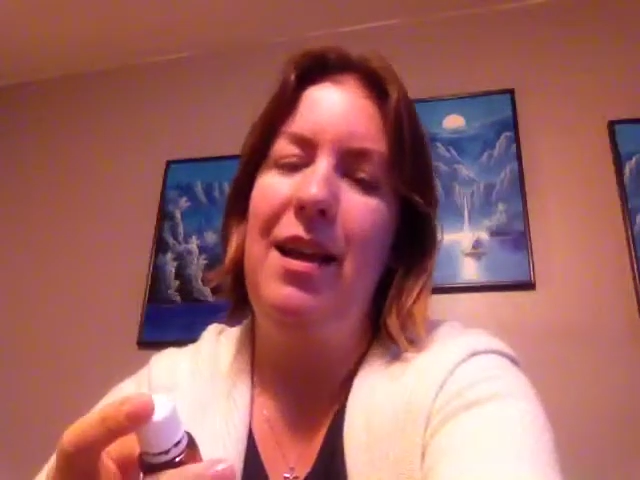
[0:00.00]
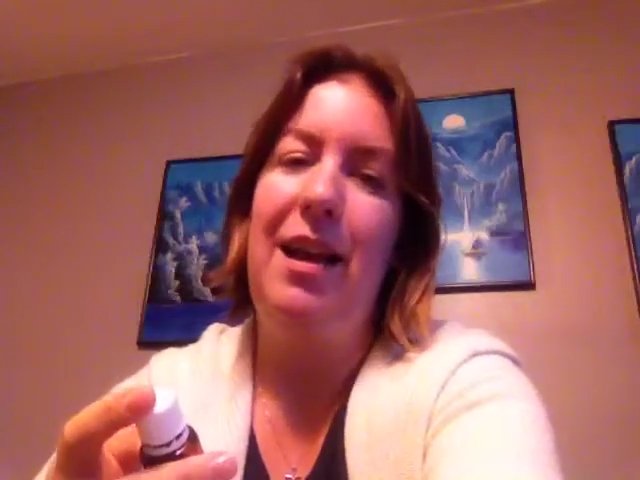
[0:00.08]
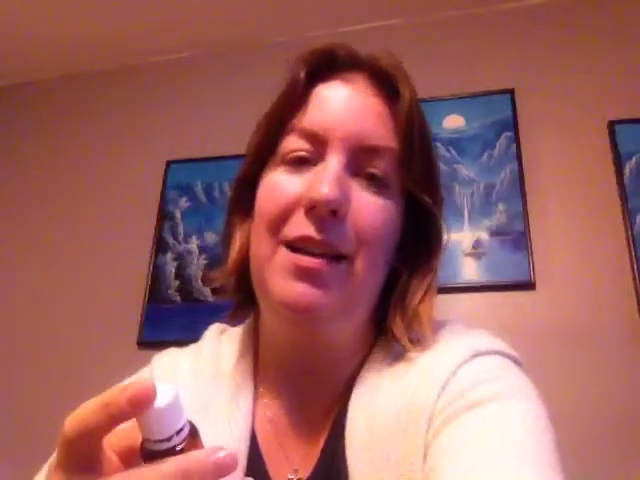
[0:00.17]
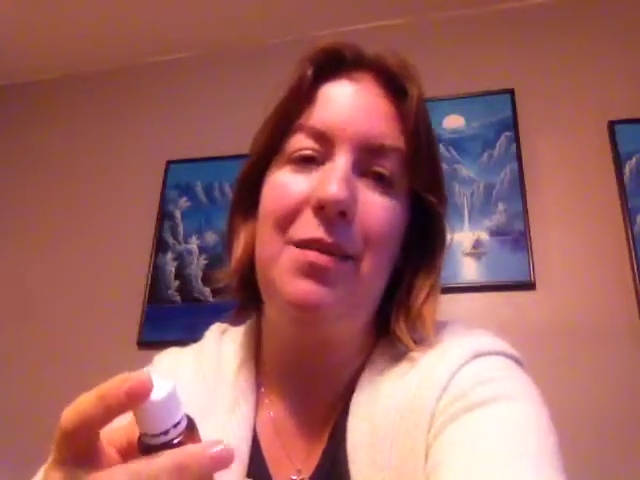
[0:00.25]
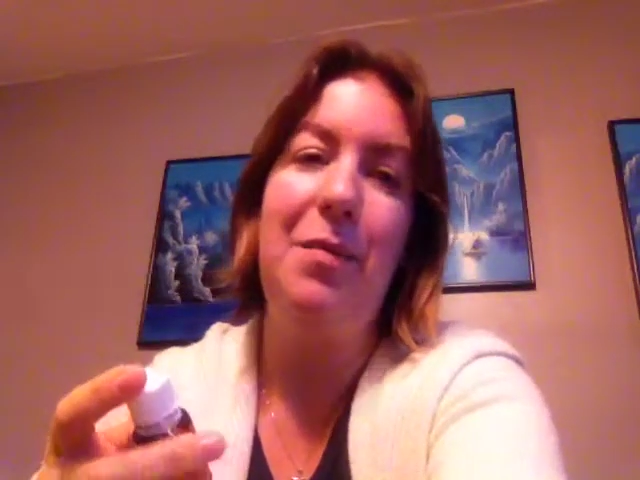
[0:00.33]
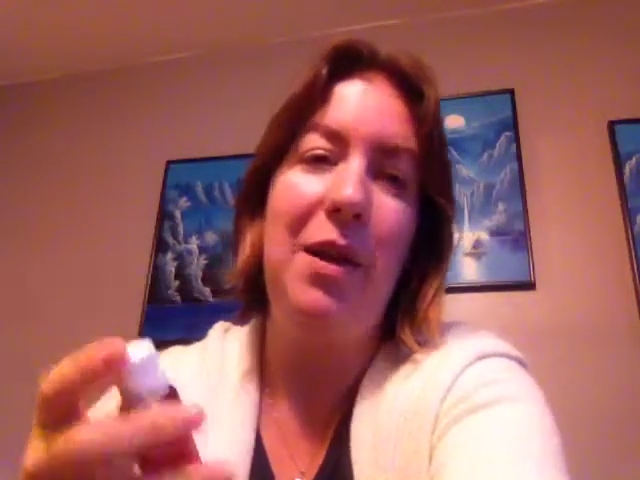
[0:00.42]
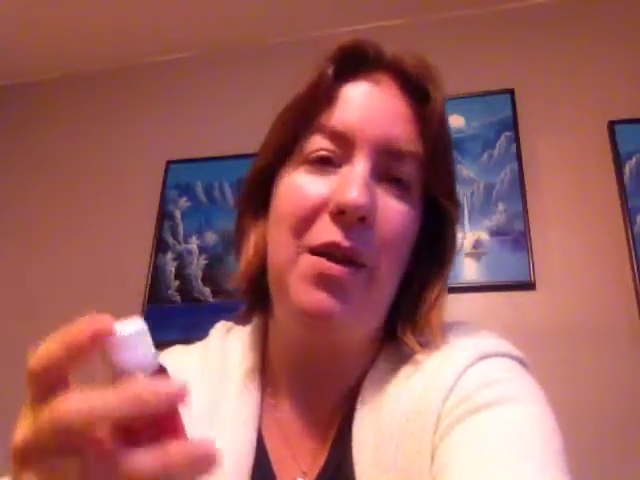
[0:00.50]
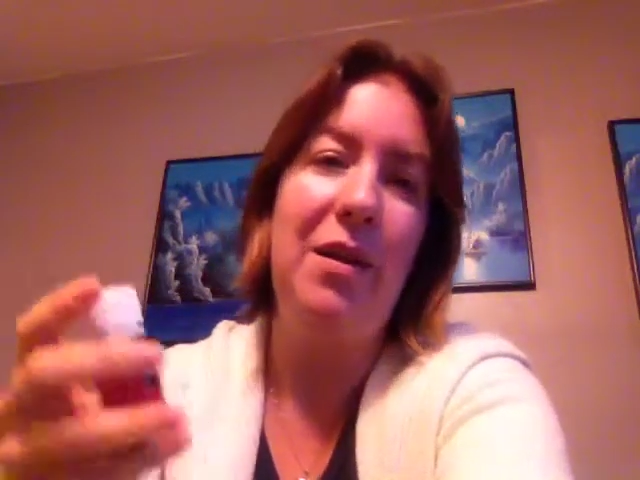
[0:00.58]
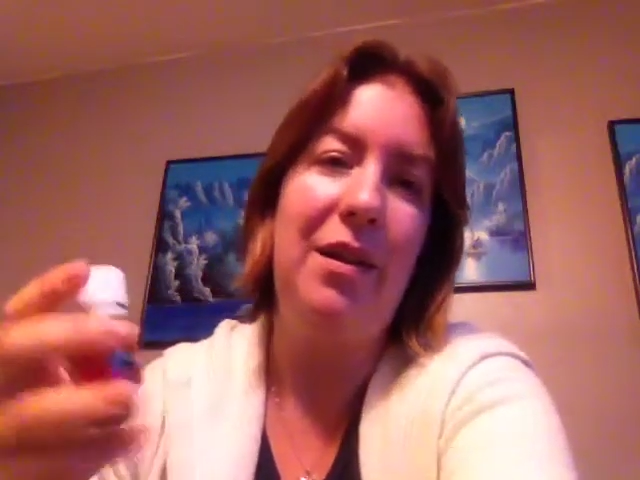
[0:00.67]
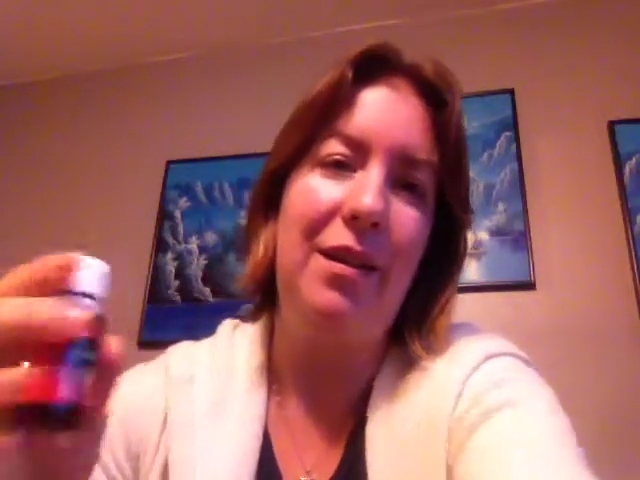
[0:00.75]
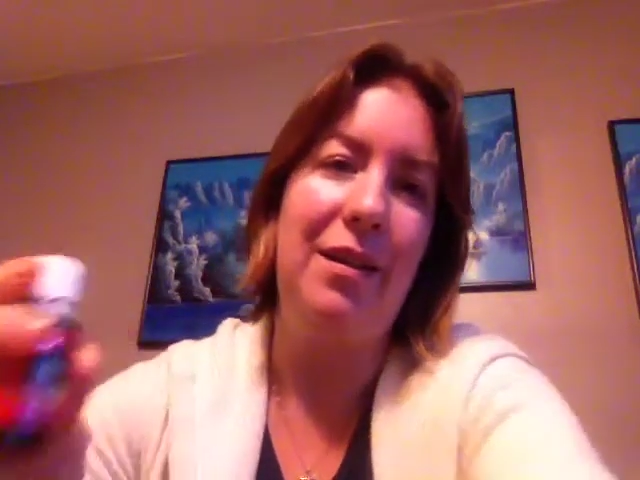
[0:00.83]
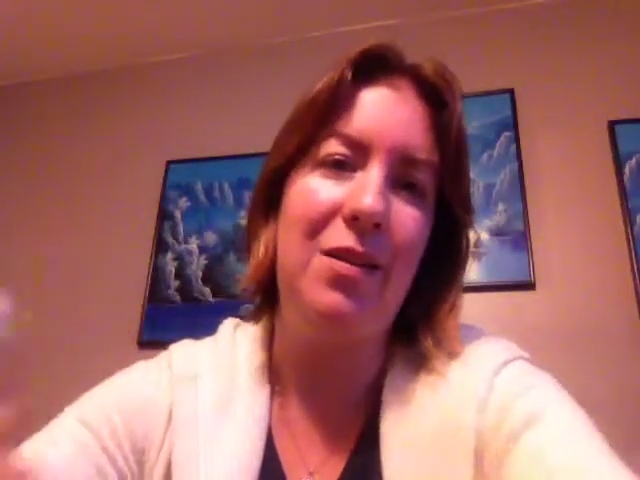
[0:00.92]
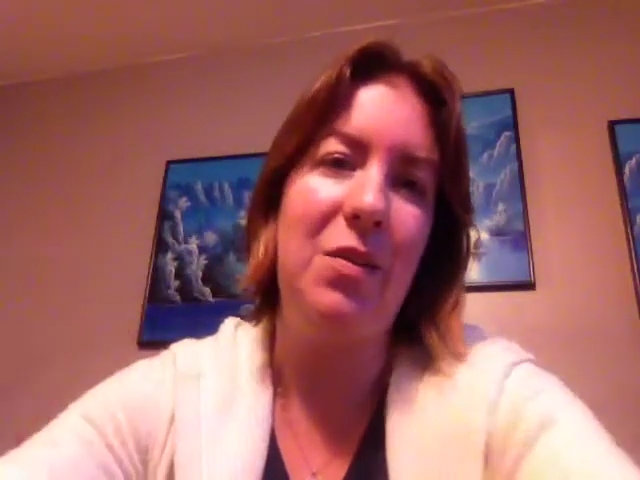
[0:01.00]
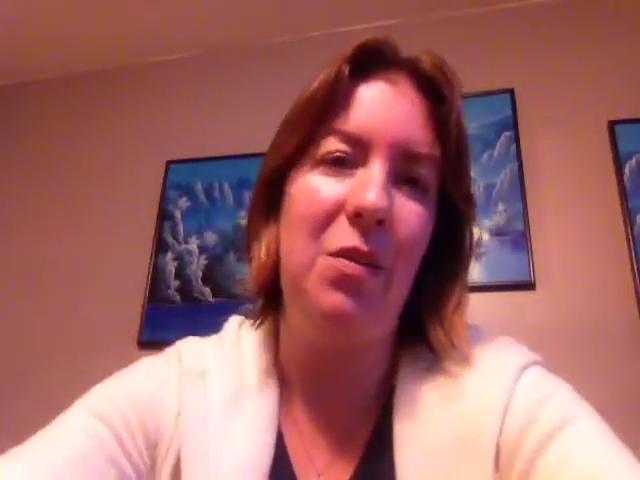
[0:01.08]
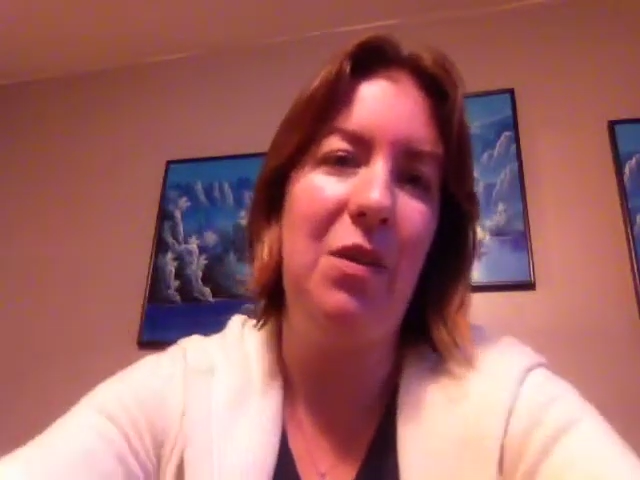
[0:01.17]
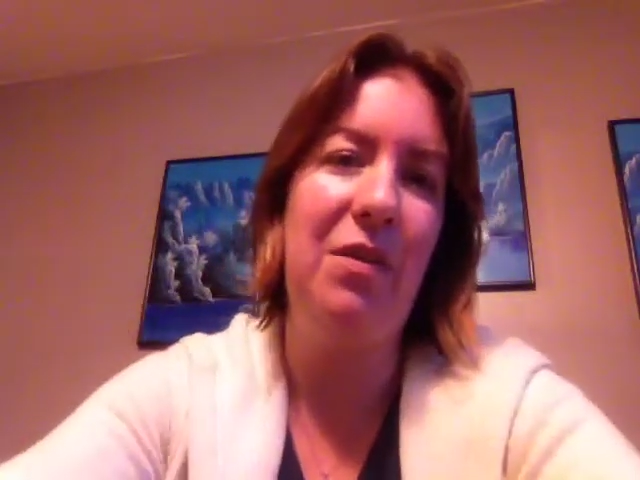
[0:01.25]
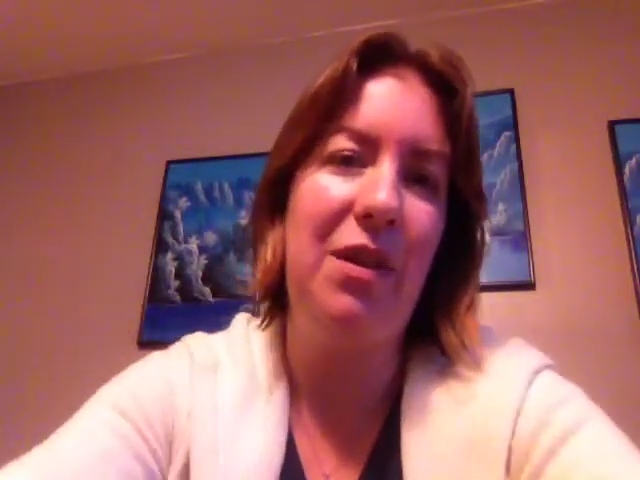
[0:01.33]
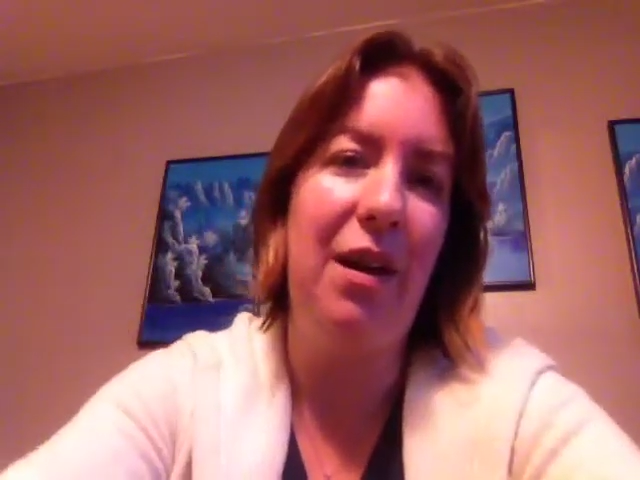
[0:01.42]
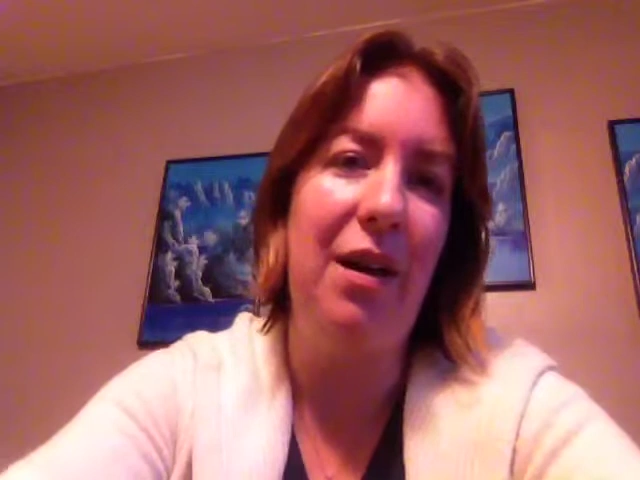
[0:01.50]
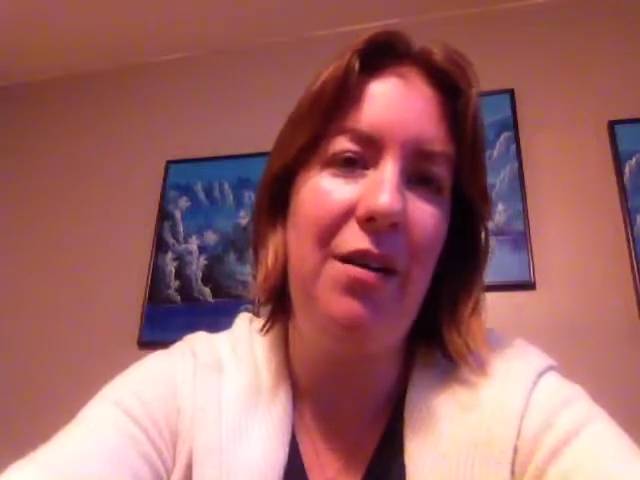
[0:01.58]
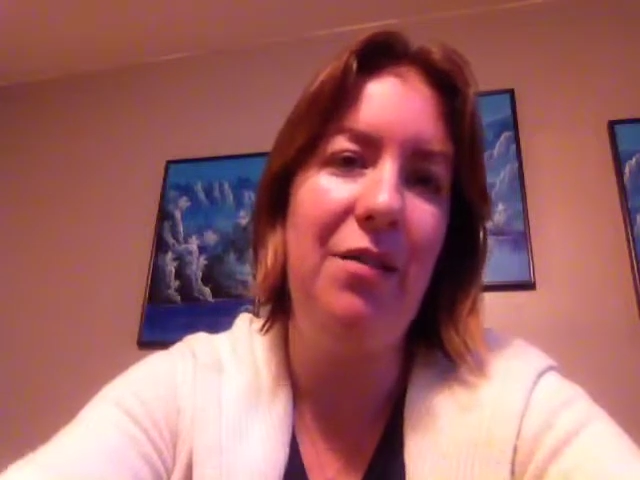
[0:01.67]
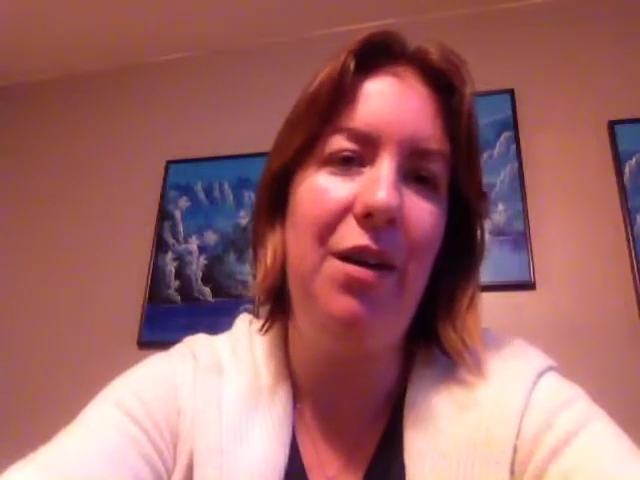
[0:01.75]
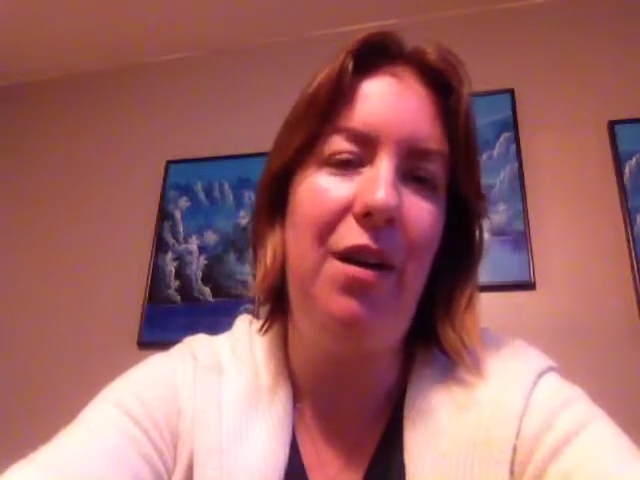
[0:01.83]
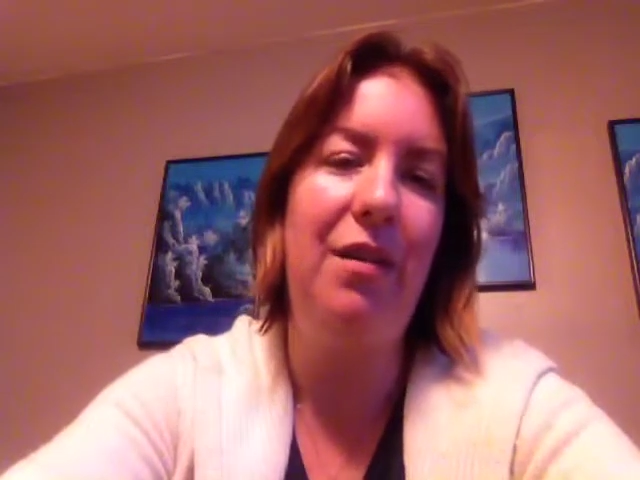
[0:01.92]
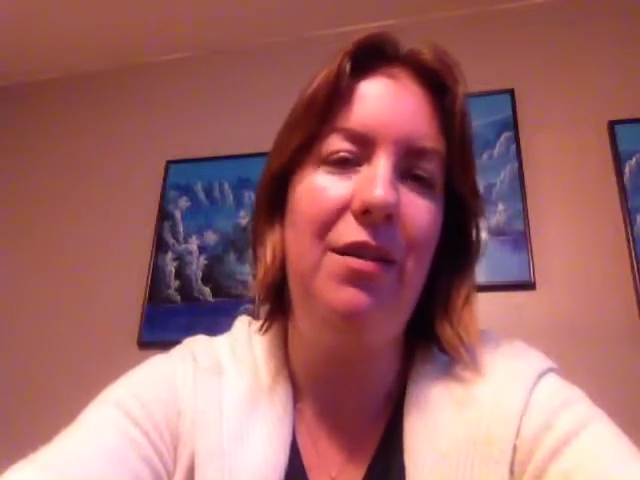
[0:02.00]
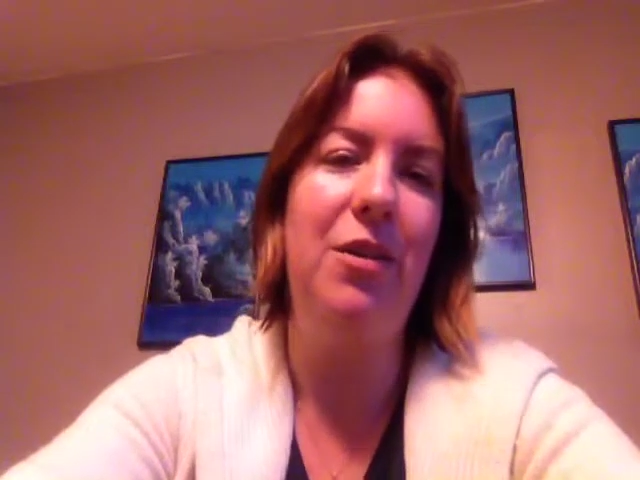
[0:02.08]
As Americans, we've kind of gotten